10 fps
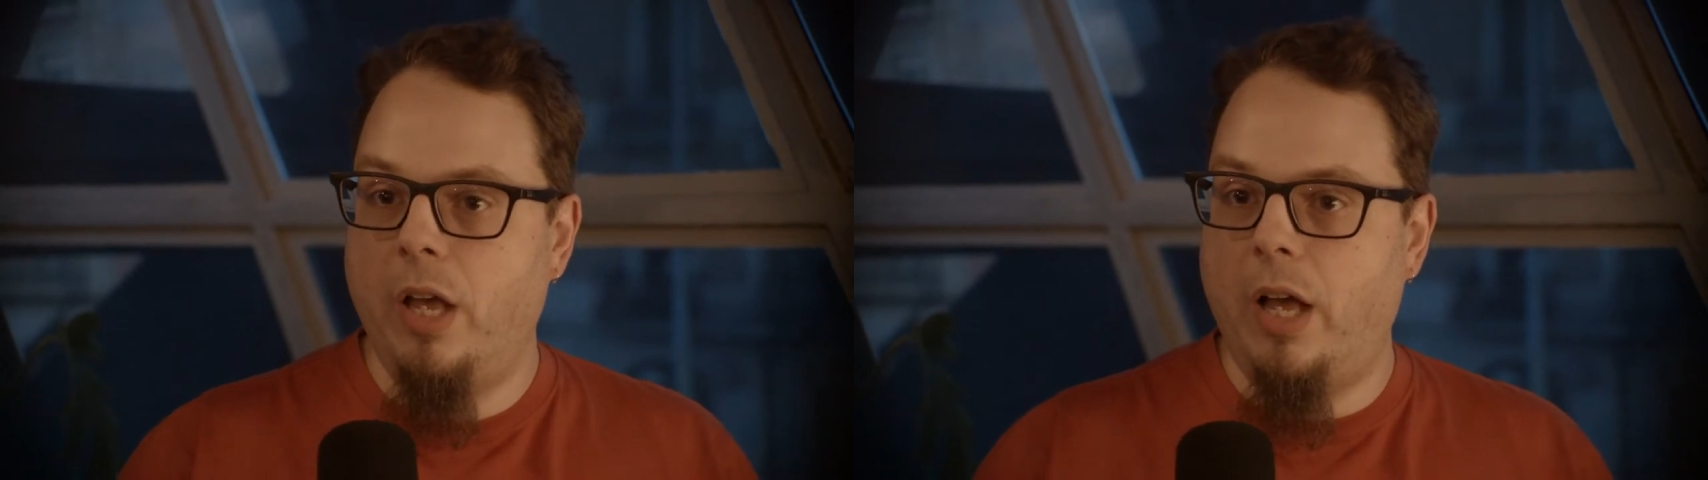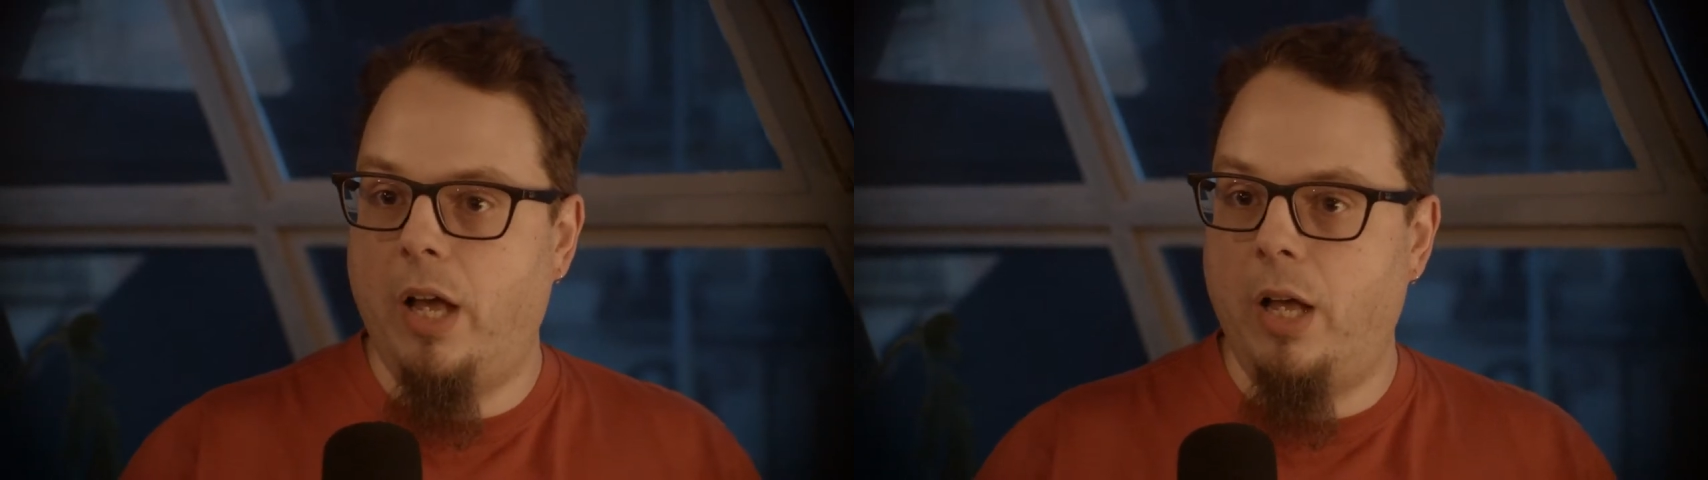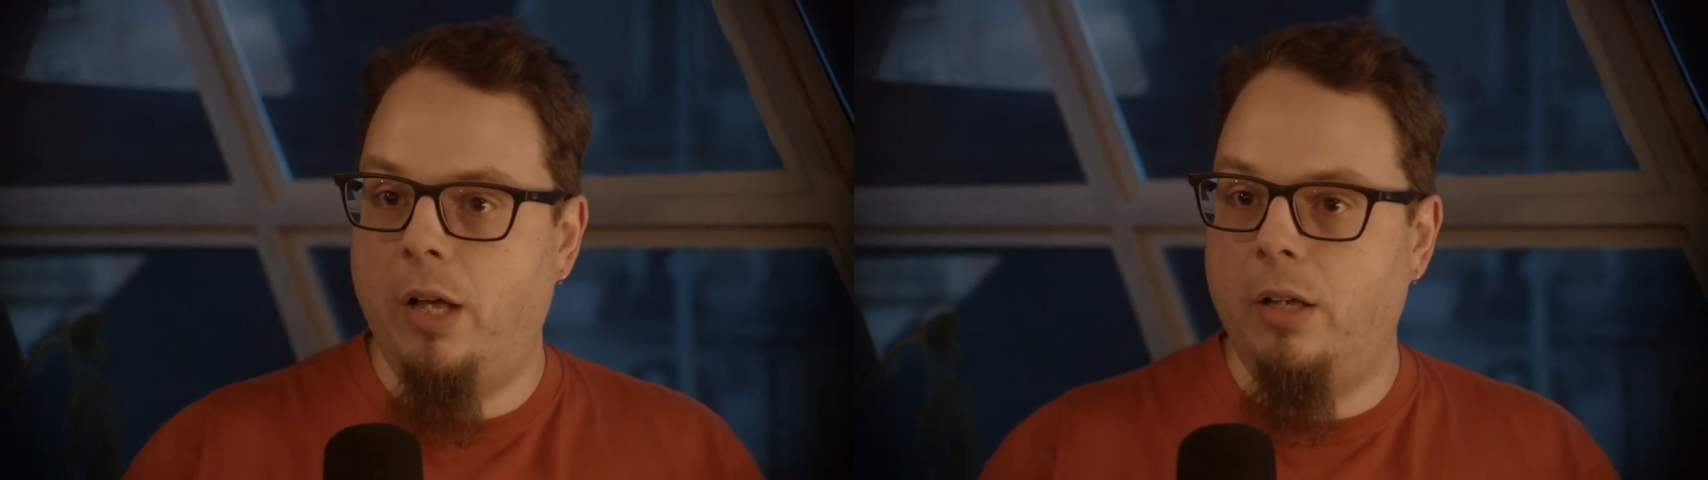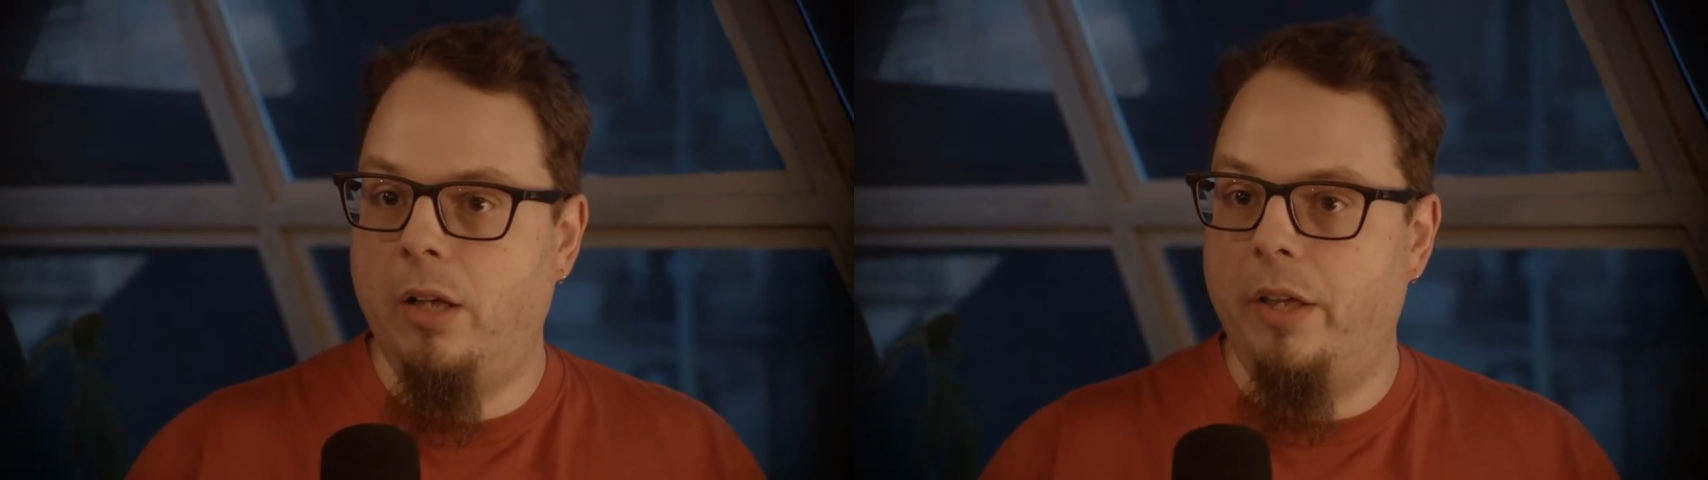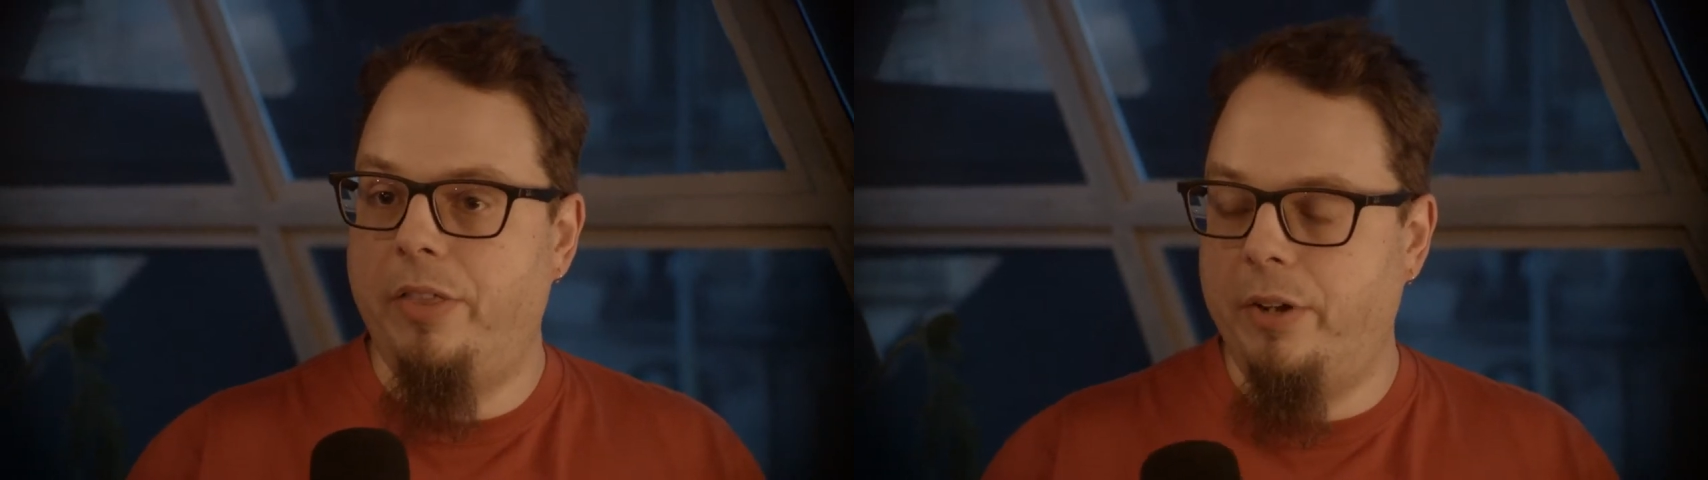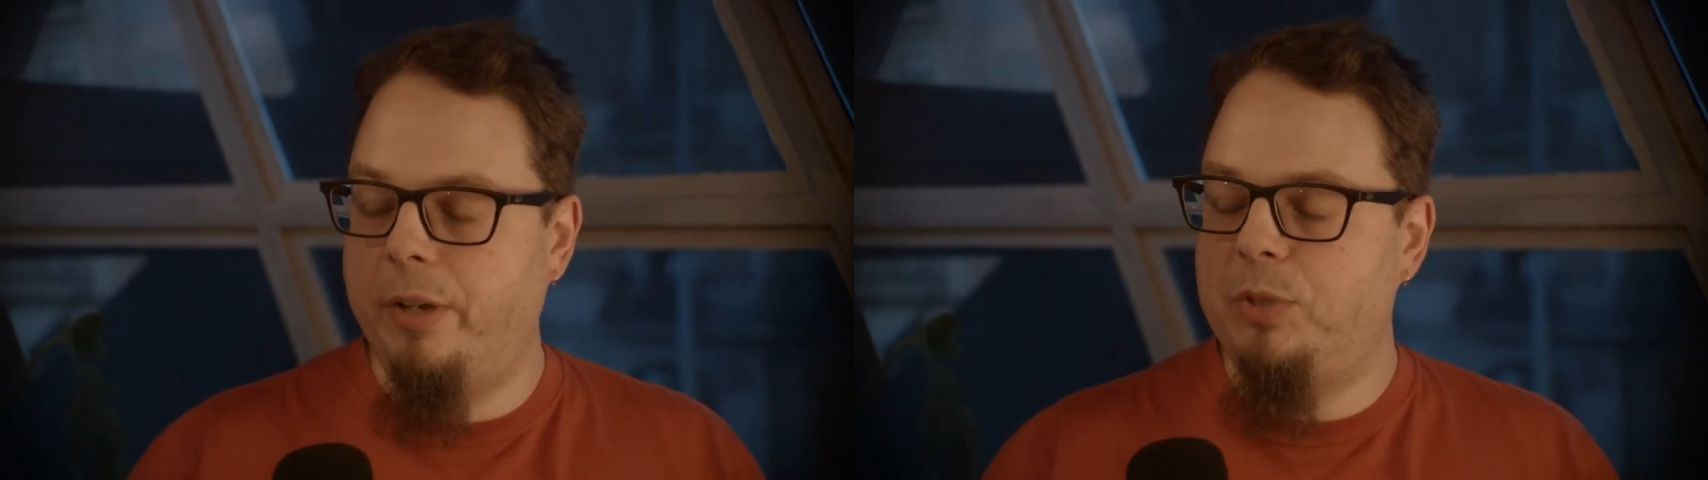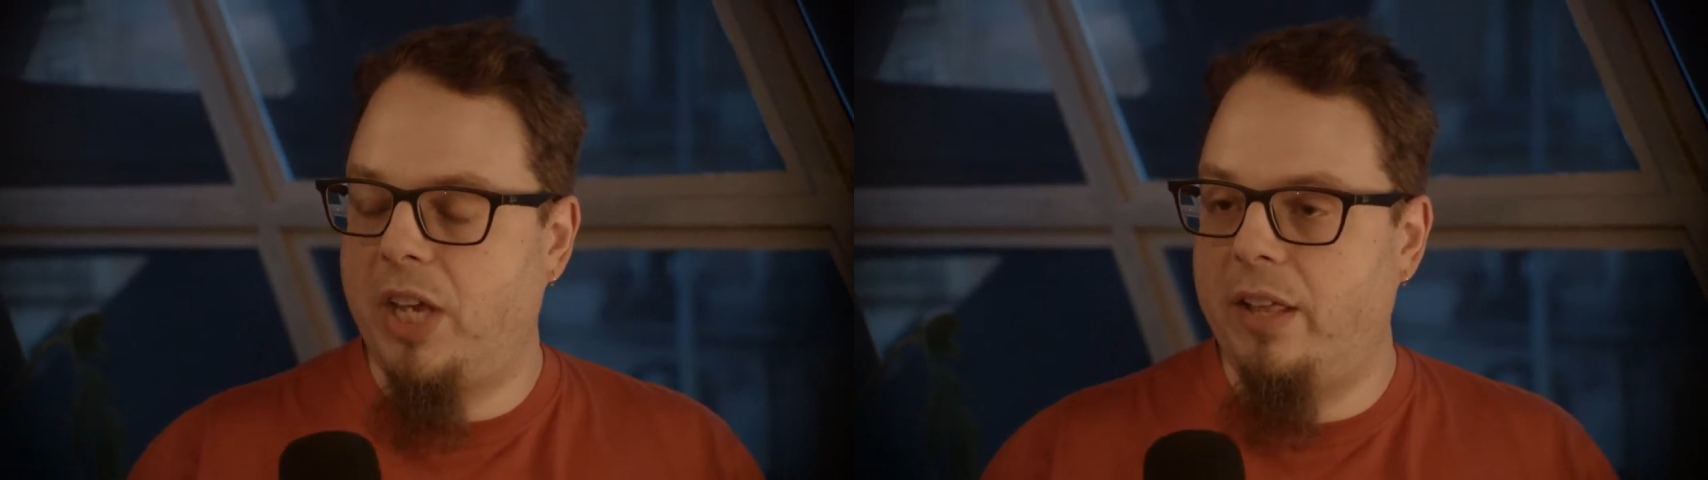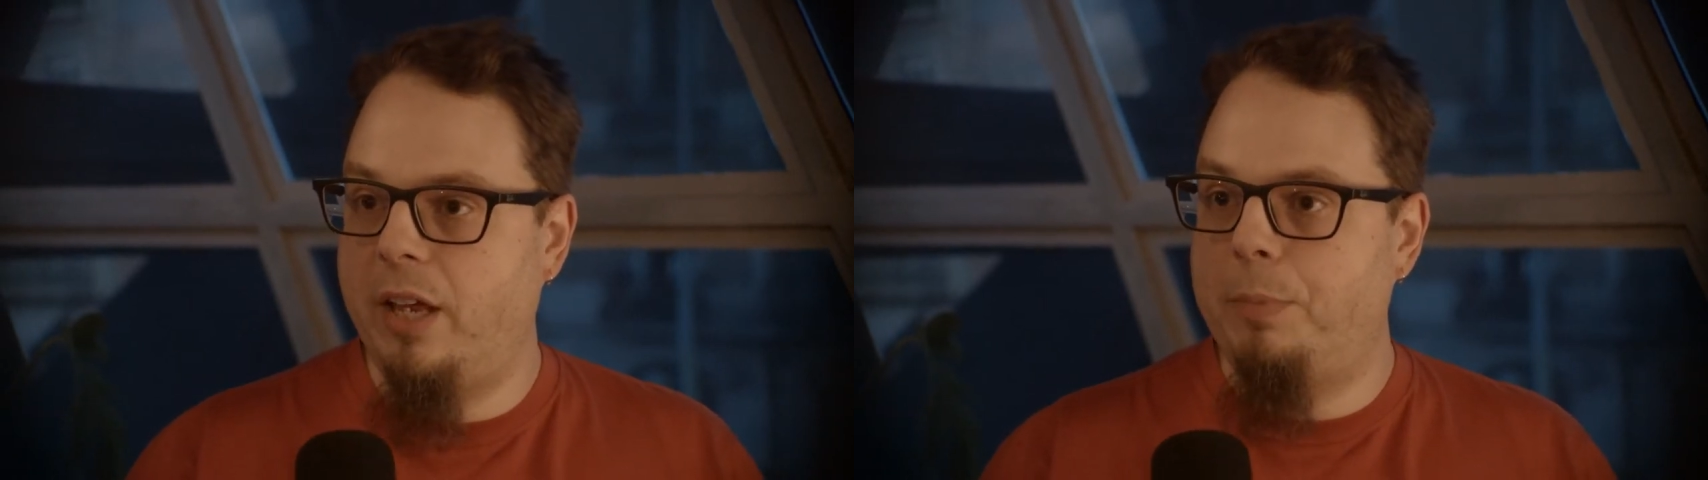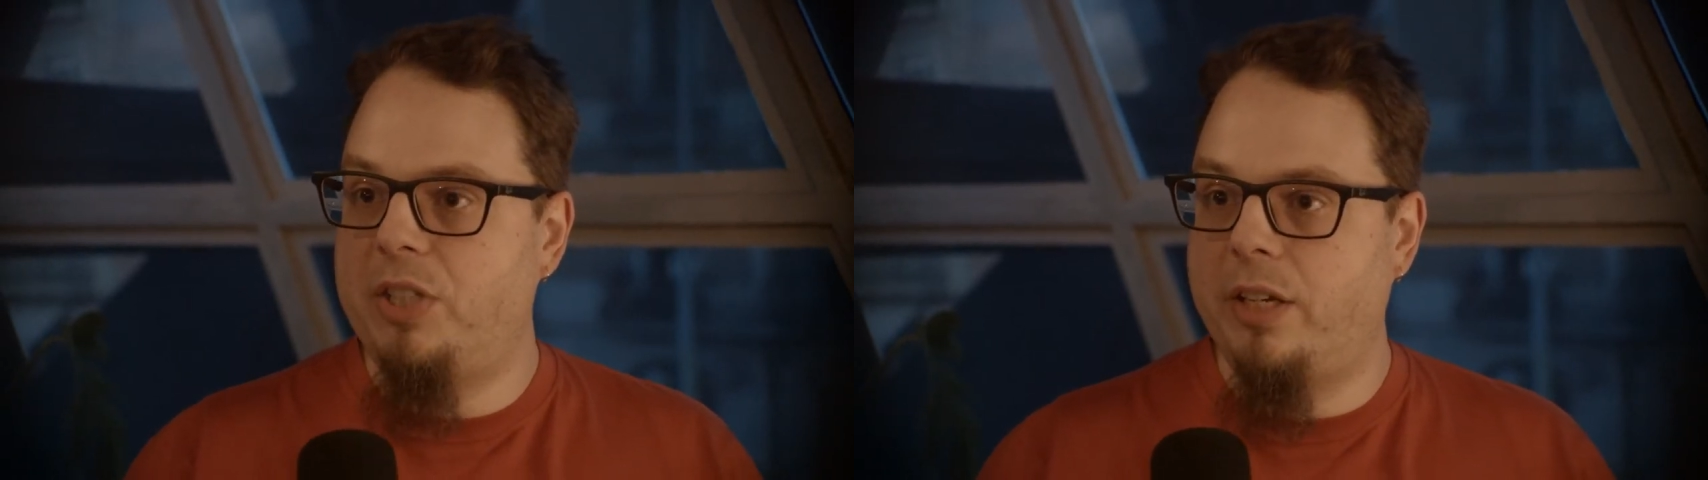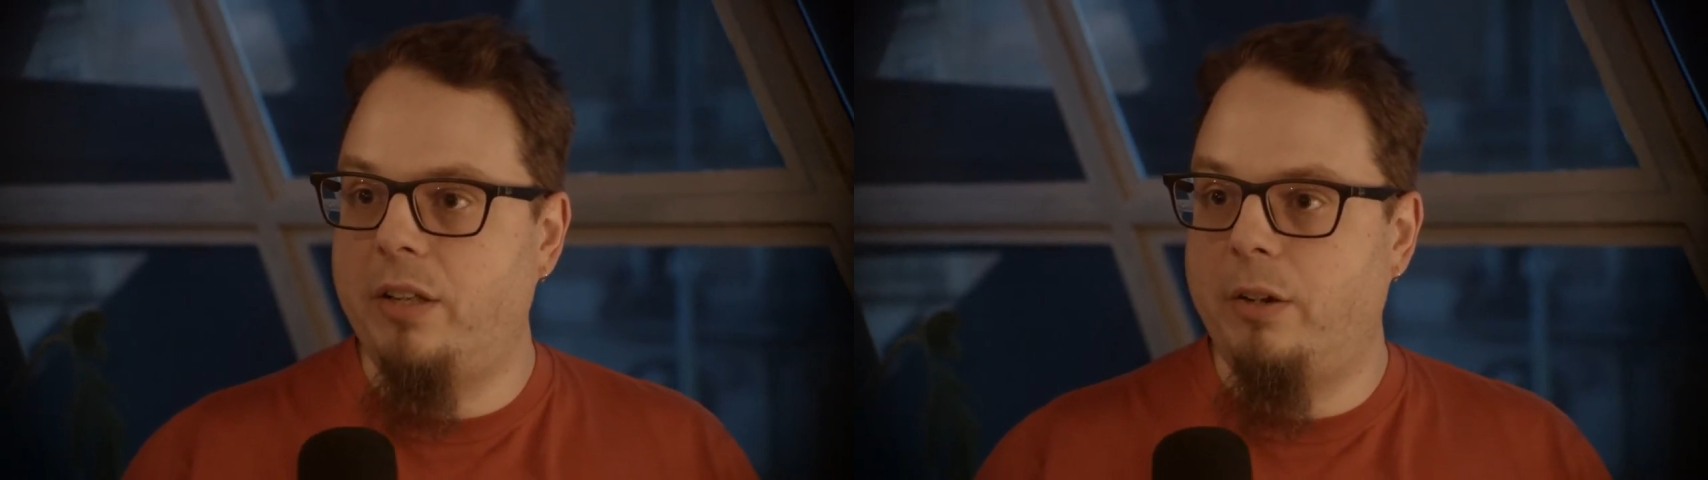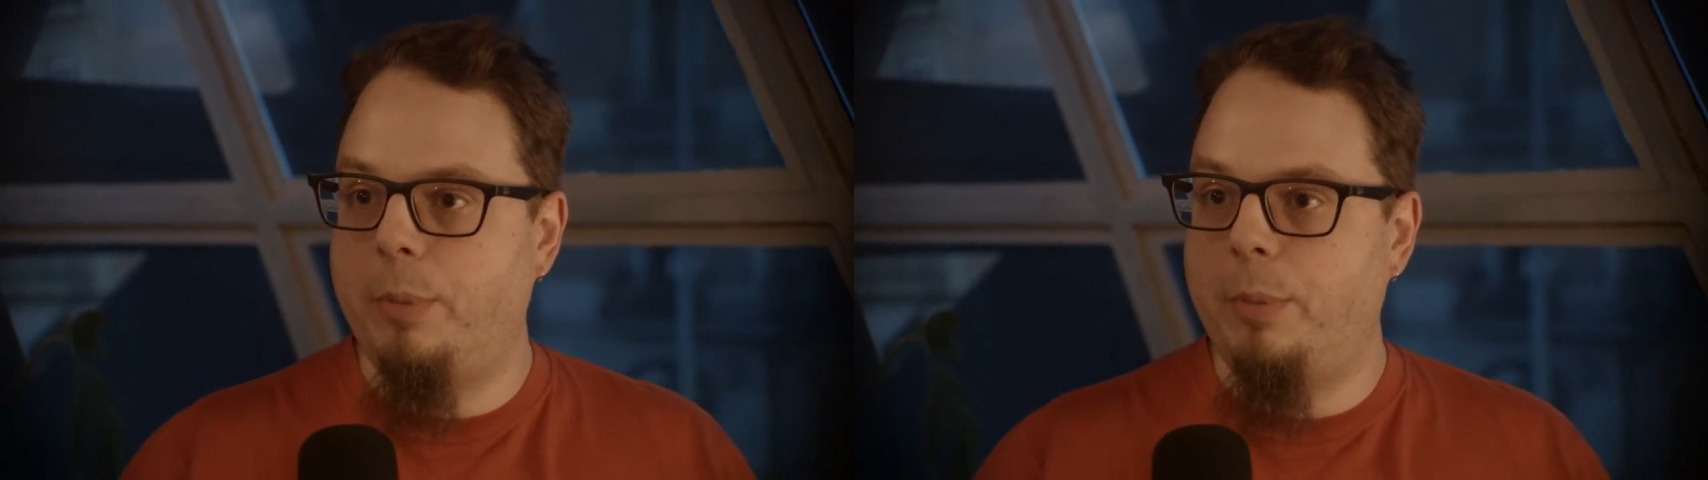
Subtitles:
Ethereum scaling in particular,